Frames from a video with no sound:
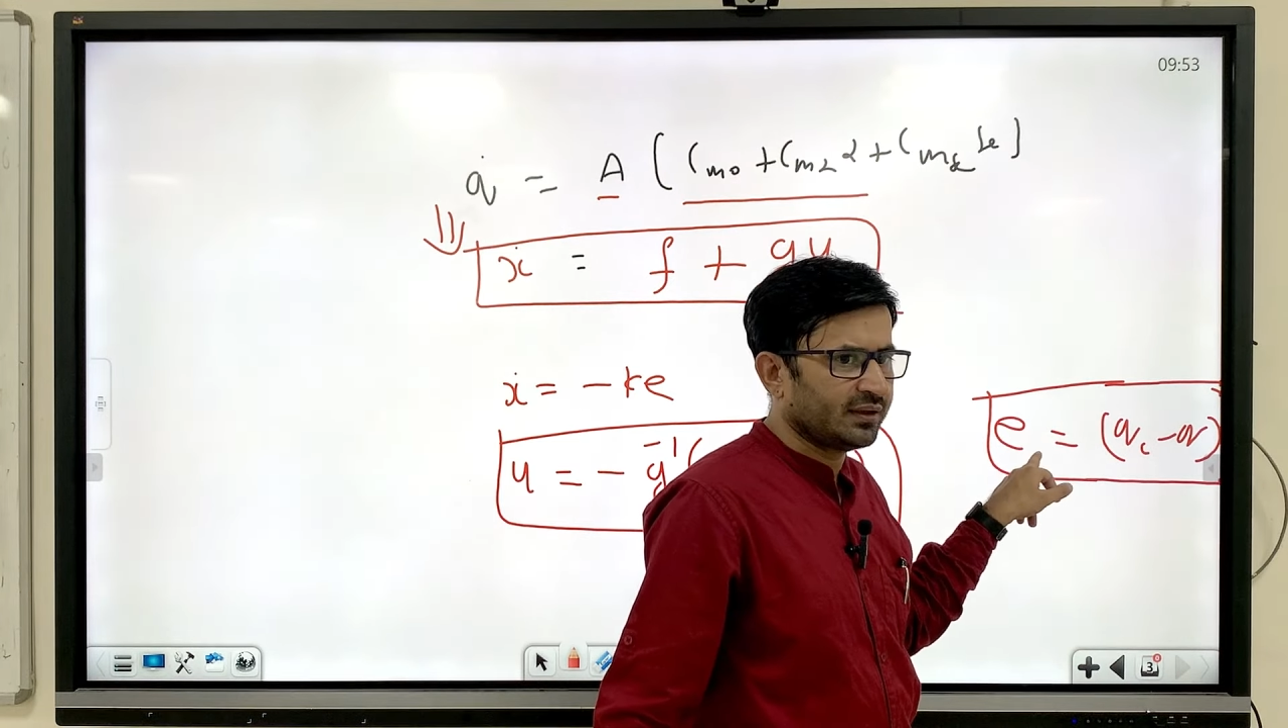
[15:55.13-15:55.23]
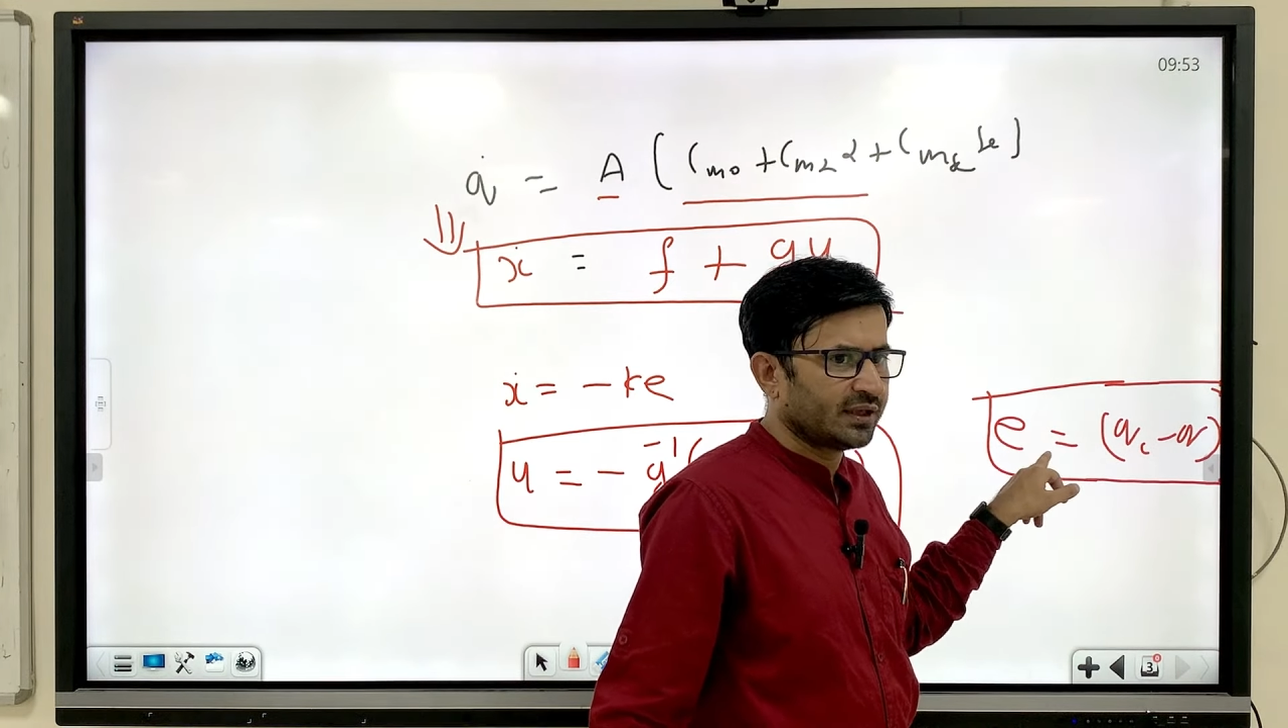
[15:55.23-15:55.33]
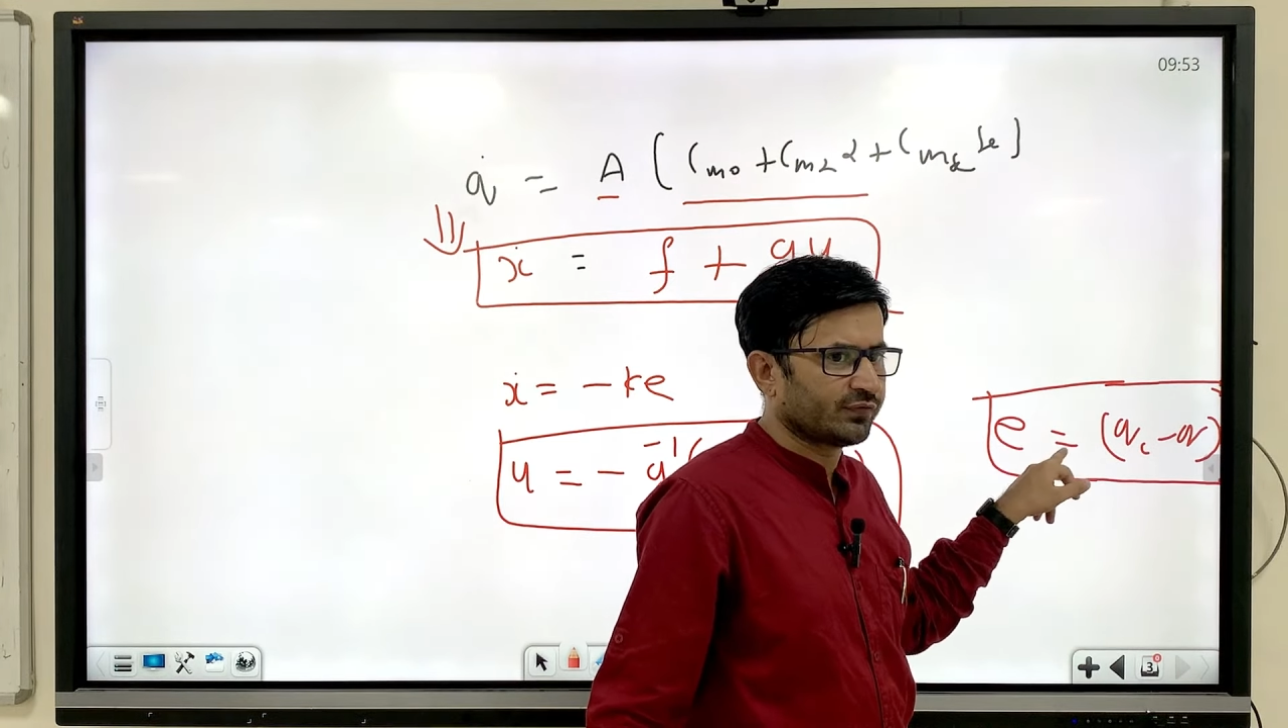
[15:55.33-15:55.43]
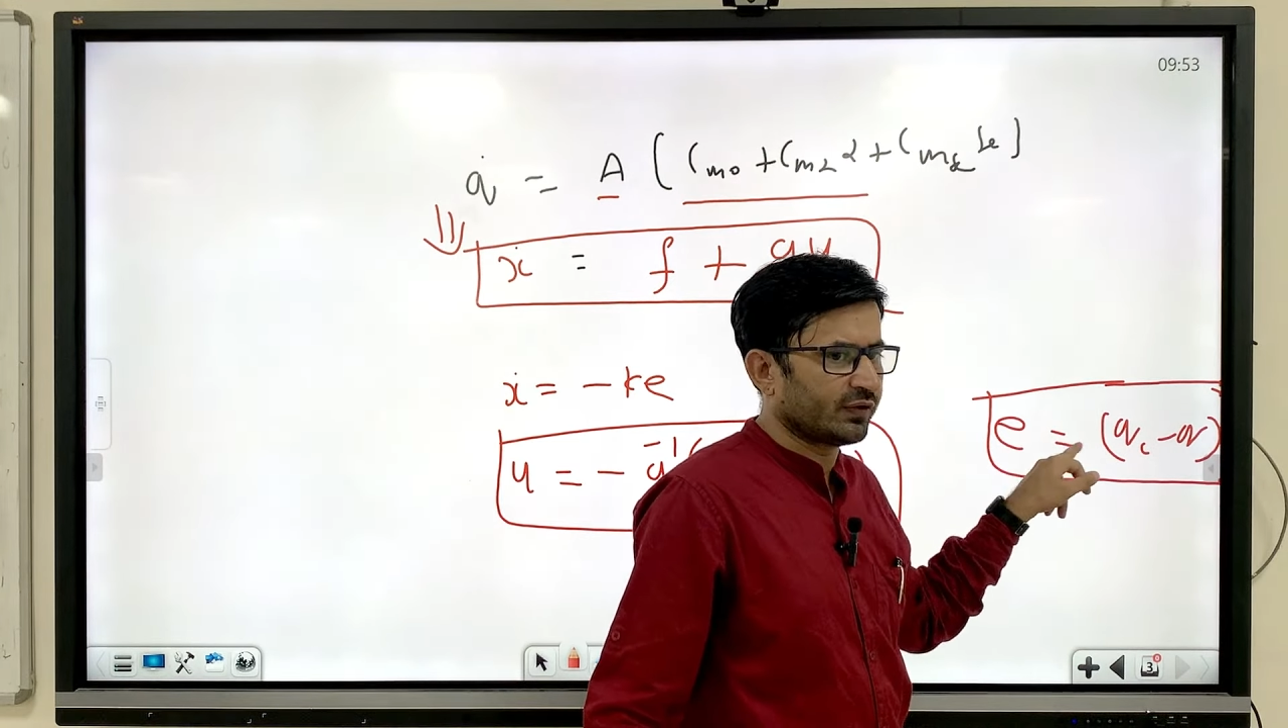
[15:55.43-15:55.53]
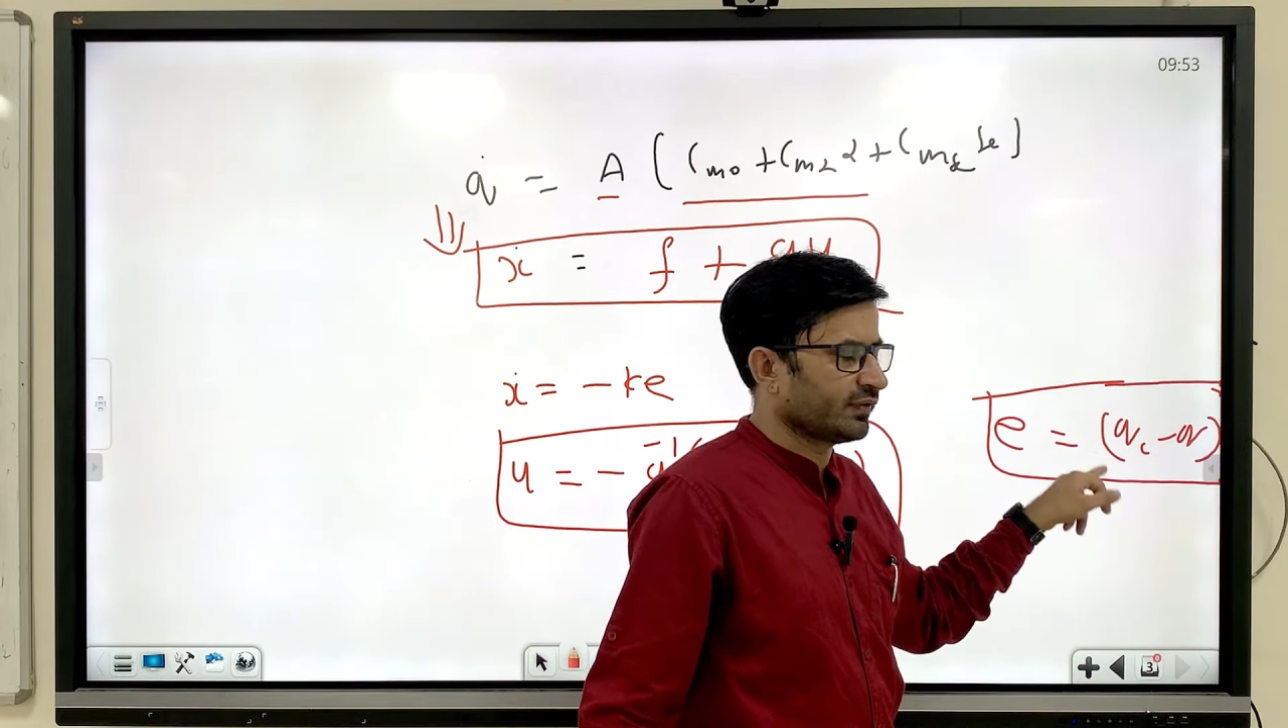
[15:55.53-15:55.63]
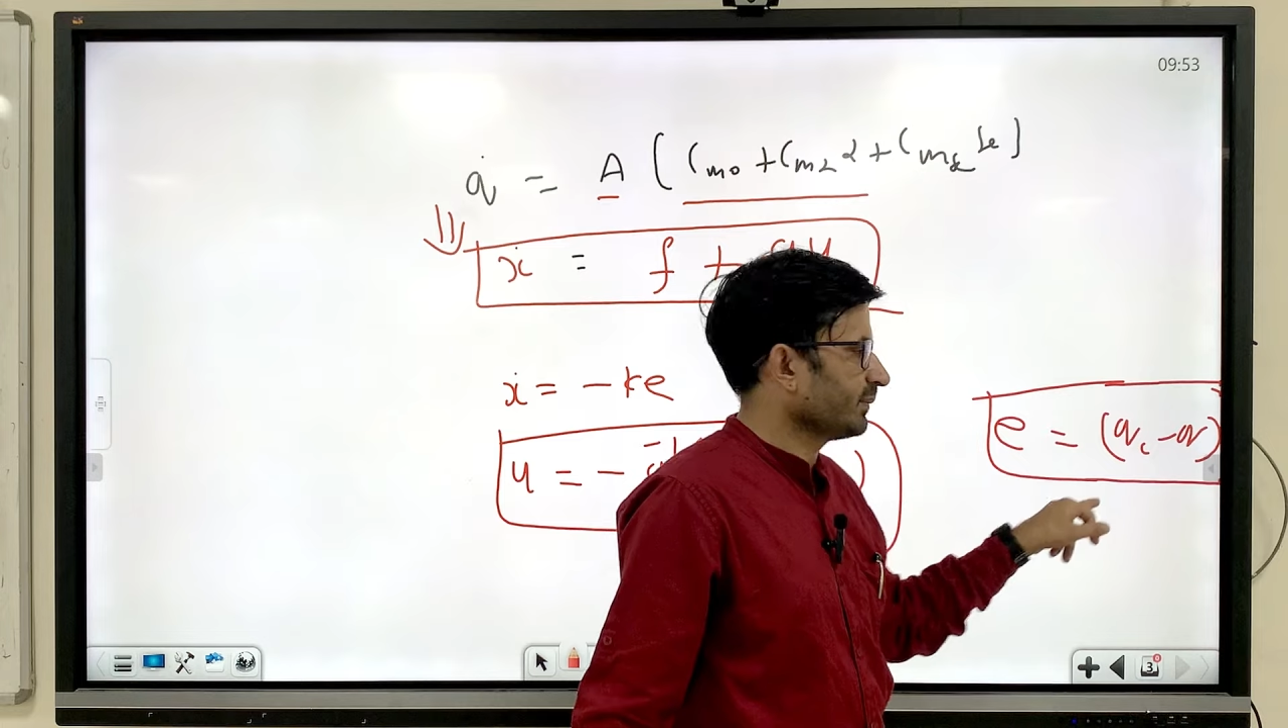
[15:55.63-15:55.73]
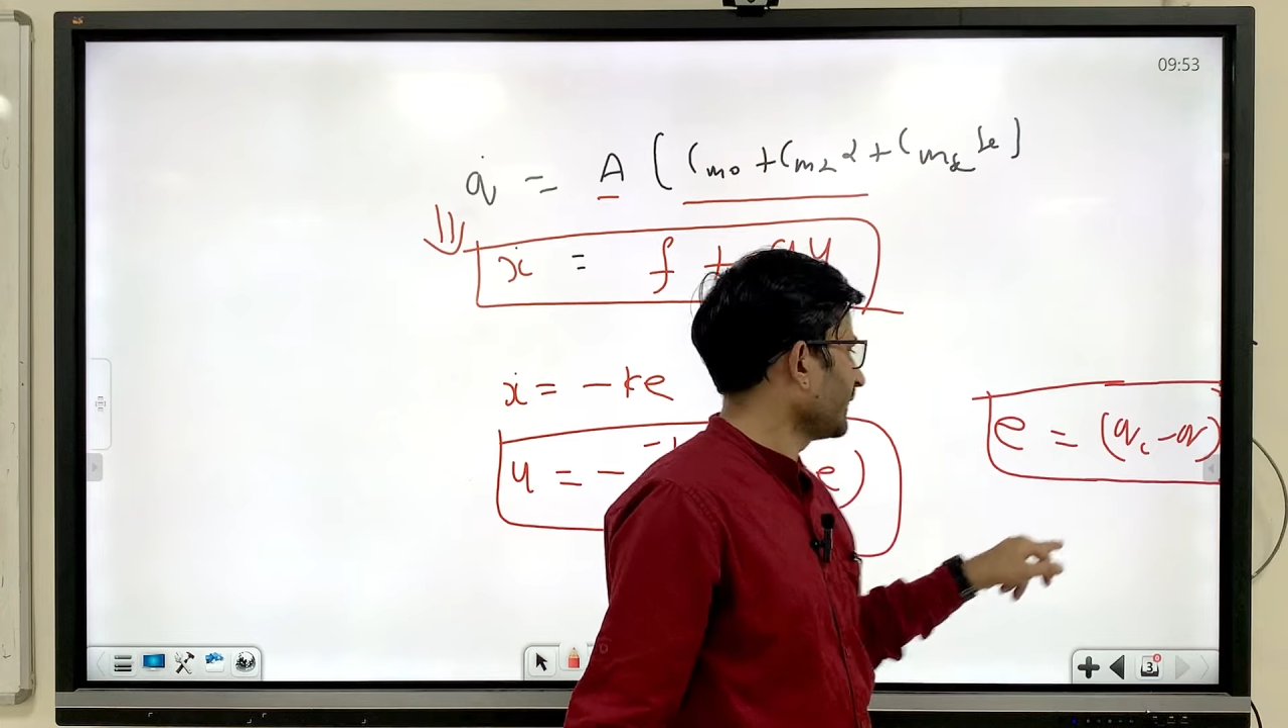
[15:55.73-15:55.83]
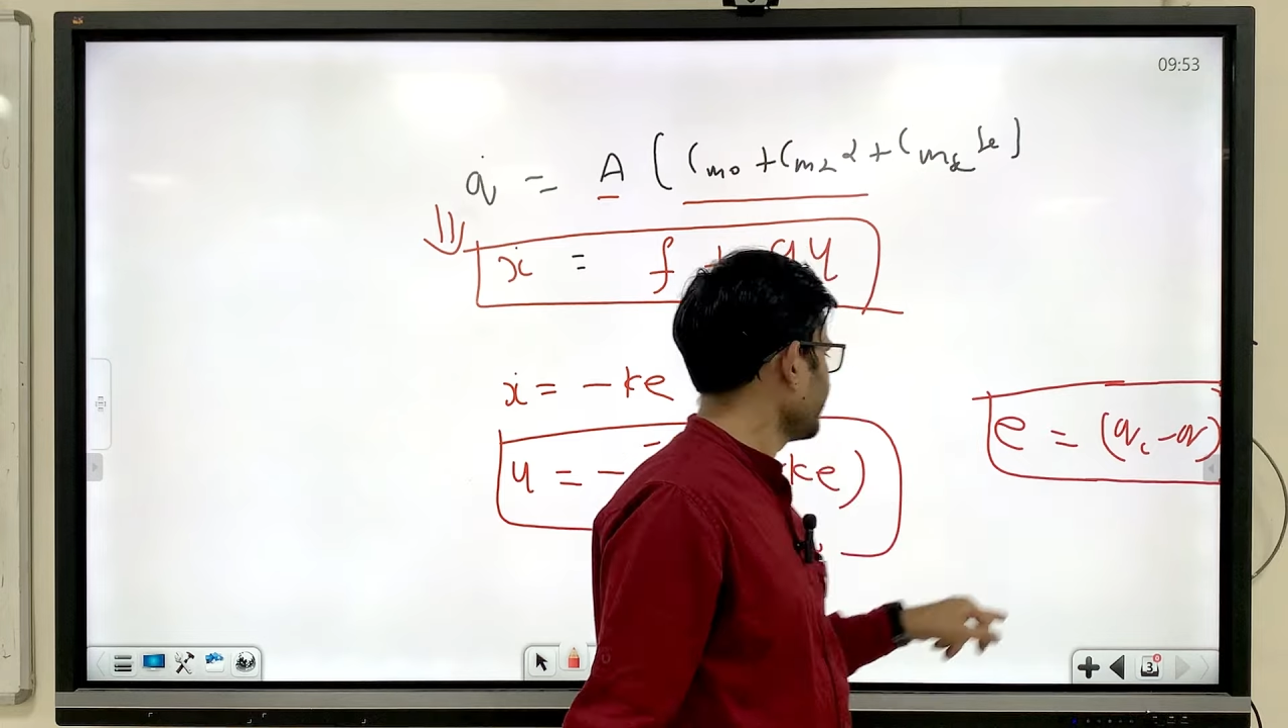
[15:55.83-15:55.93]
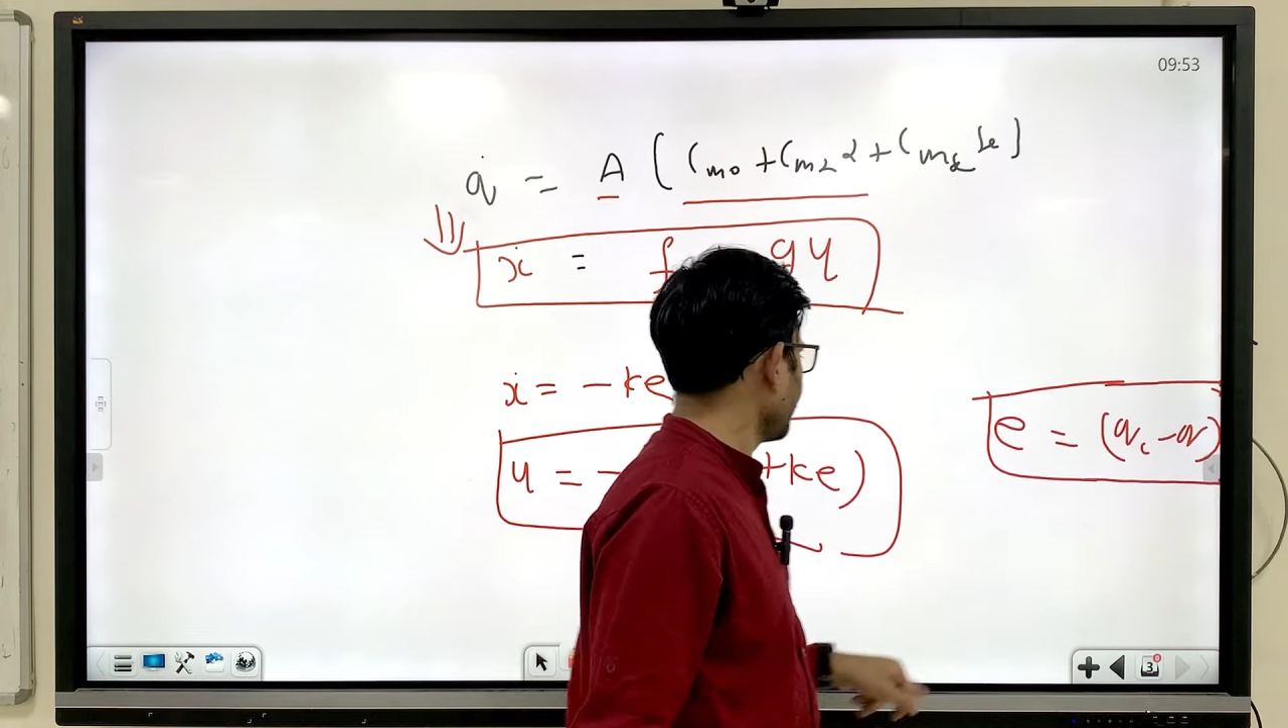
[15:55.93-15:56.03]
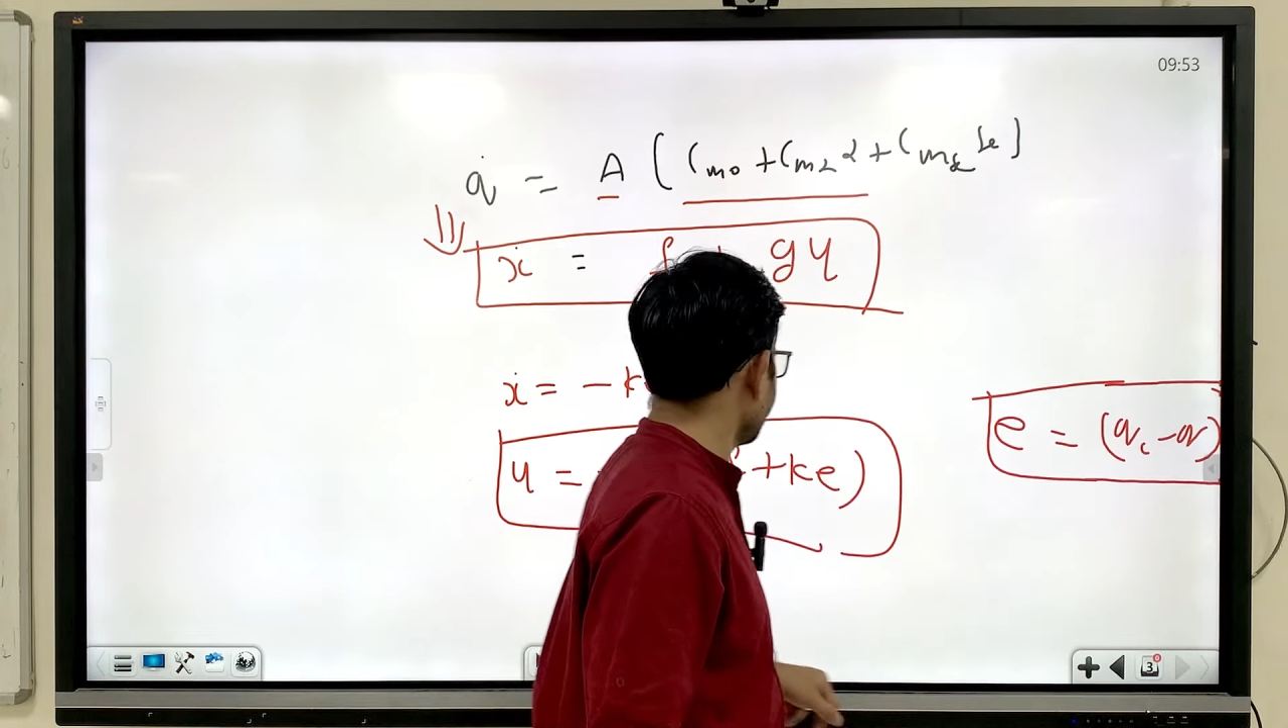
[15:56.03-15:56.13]
If I will
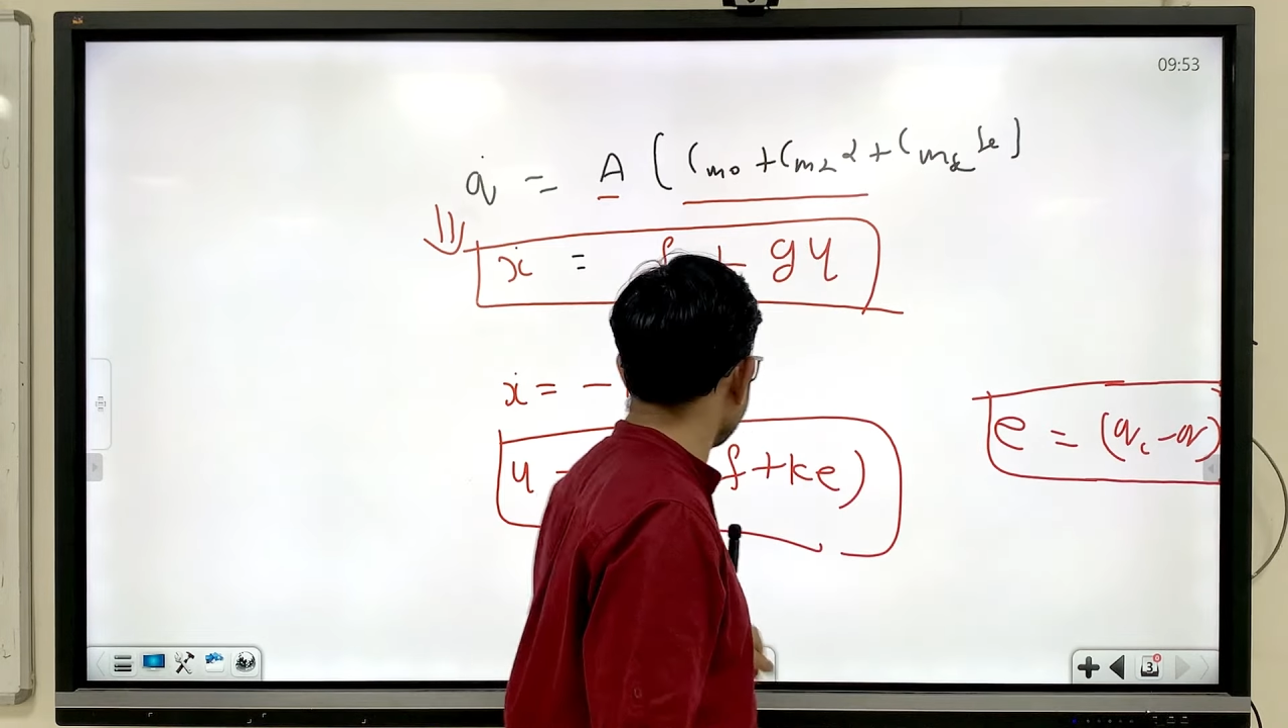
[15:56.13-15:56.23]
multiply